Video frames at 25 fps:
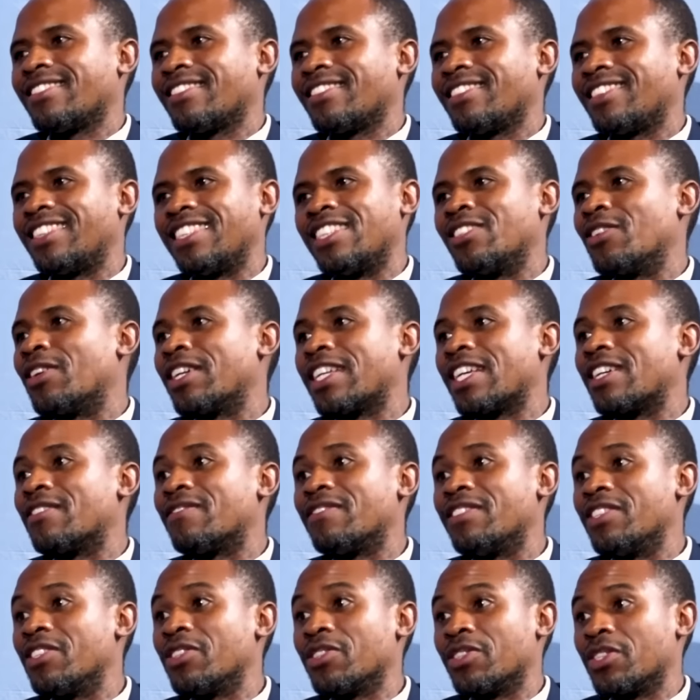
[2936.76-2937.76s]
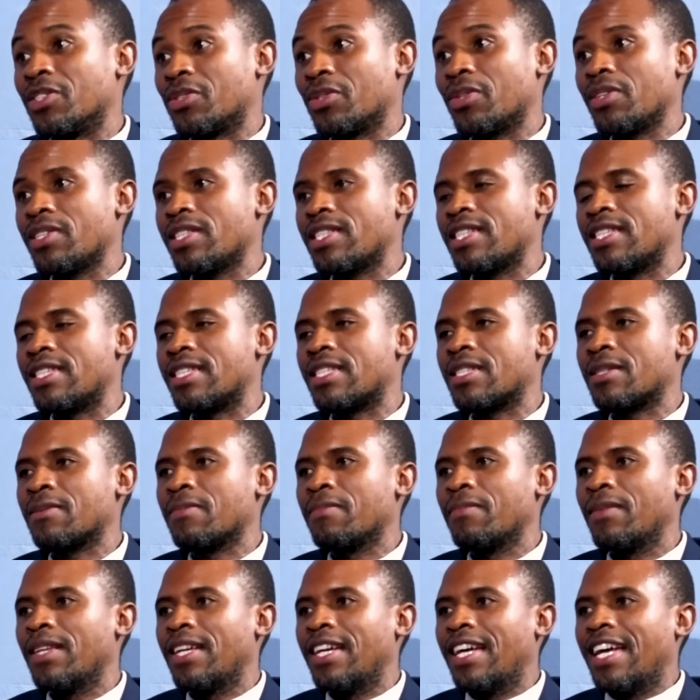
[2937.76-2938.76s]
did not have these resources.
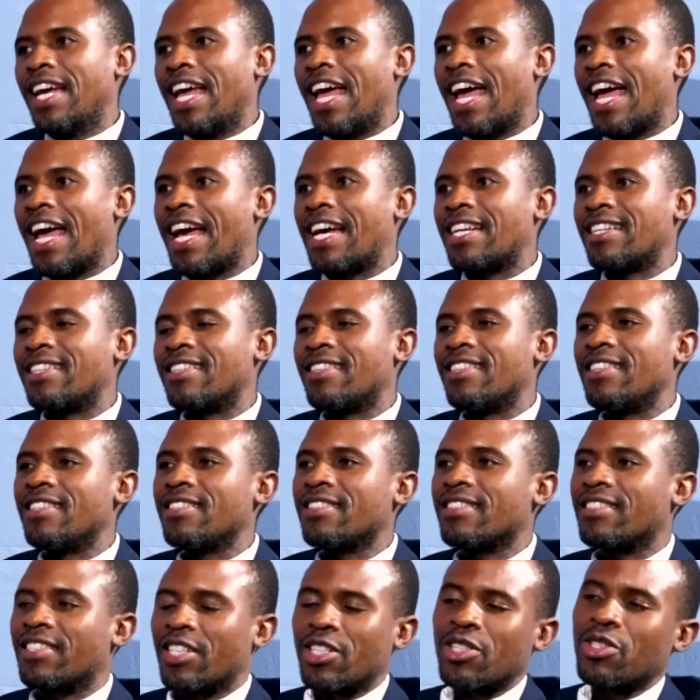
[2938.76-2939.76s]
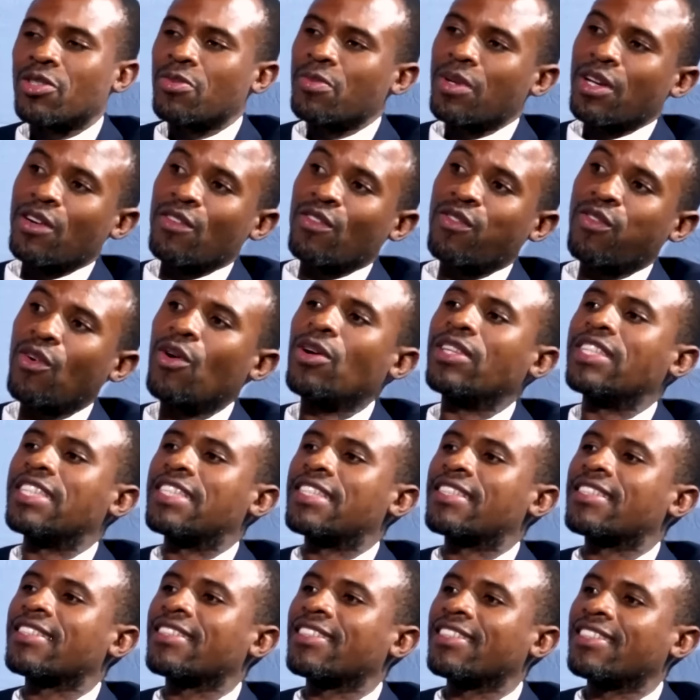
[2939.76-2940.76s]
And this gentleman
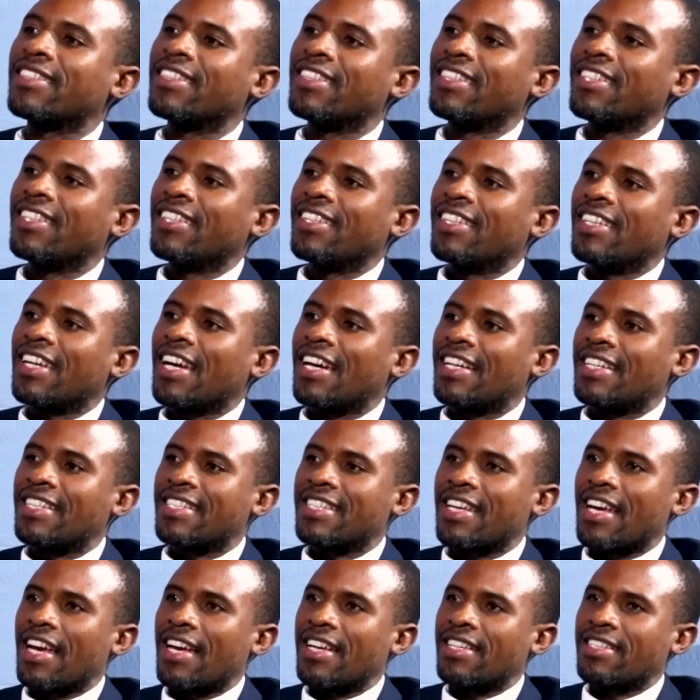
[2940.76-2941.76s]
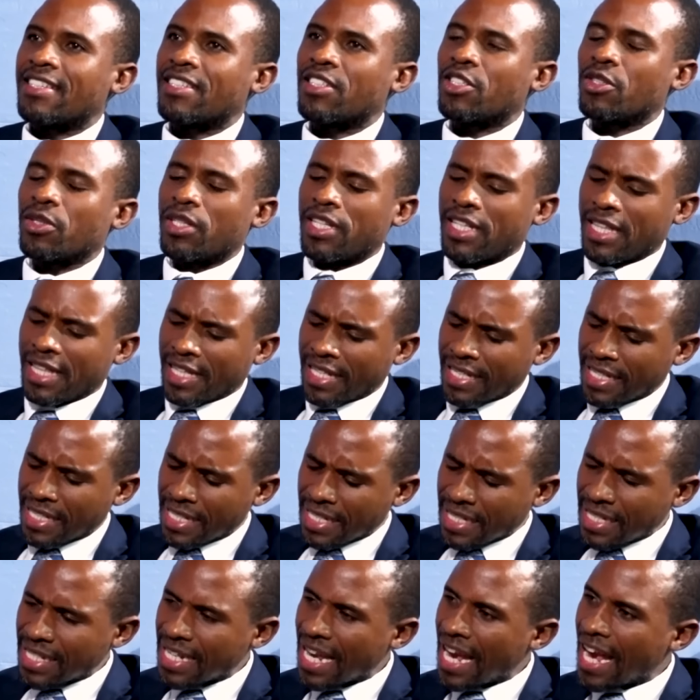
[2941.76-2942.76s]
phones and says, during the
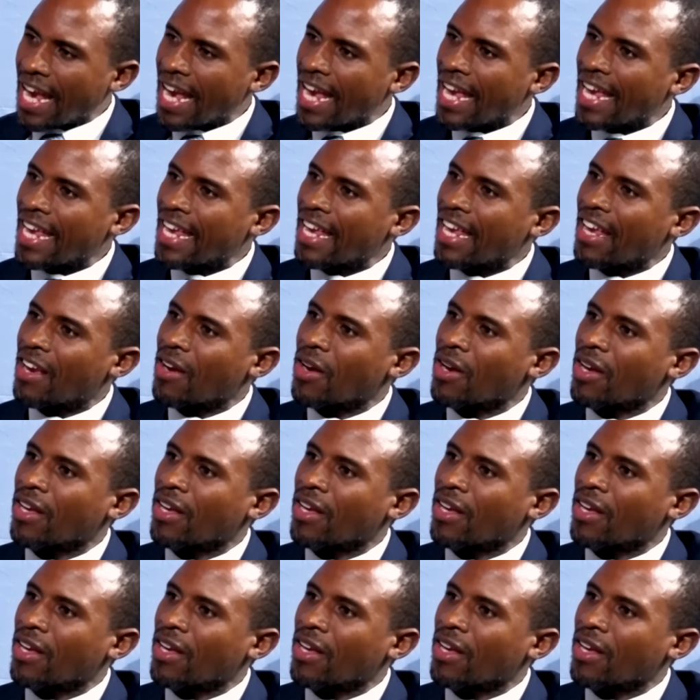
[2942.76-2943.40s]
stay